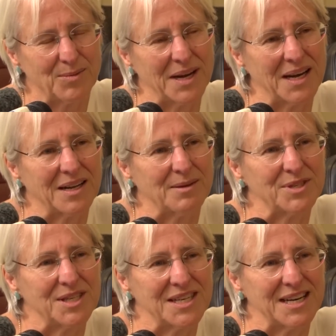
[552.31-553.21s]
when it
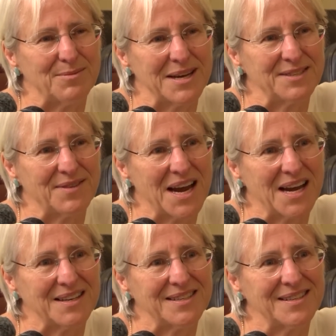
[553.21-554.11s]
comes to gender-based
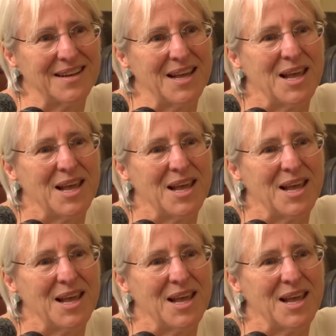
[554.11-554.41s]
violence,